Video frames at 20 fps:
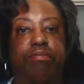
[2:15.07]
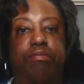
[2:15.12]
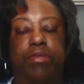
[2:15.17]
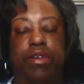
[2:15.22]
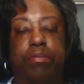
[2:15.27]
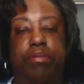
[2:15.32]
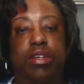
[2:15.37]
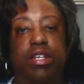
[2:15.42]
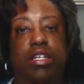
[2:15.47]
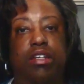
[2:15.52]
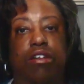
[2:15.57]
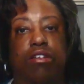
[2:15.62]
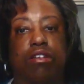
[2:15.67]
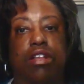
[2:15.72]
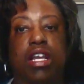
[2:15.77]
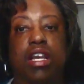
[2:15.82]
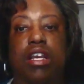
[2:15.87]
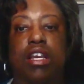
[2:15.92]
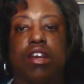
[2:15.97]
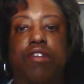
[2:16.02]

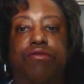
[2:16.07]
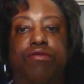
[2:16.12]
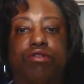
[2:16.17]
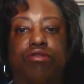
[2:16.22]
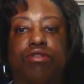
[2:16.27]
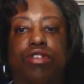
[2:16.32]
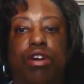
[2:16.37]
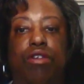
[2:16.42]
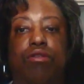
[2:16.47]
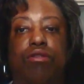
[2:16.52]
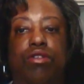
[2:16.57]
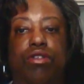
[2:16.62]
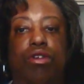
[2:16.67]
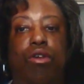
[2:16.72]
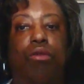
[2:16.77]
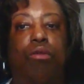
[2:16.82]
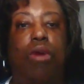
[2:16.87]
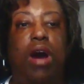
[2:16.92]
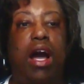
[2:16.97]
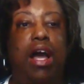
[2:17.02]
appeal if you don't know
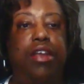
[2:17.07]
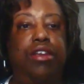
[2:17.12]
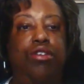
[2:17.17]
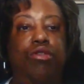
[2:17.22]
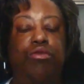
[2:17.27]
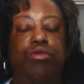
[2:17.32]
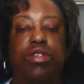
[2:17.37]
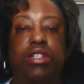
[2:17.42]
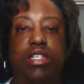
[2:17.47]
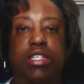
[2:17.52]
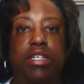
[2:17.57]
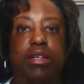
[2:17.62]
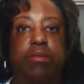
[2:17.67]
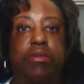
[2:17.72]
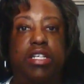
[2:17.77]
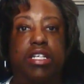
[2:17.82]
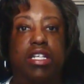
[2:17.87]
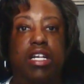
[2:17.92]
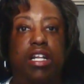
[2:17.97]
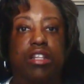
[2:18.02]
why you were
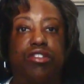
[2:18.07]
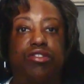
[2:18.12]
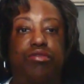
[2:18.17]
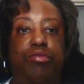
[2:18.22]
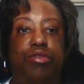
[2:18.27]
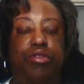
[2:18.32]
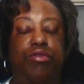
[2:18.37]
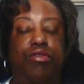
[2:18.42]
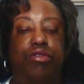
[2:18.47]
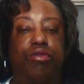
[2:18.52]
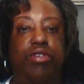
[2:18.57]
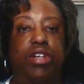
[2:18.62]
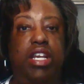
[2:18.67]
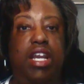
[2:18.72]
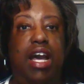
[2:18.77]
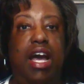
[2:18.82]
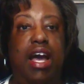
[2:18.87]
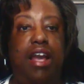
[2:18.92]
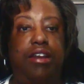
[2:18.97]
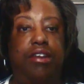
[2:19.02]
deemed ineligible for
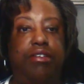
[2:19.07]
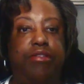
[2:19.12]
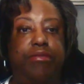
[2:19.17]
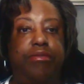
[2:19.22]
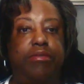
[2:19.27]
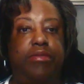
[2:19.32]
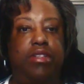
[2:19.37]
rehire.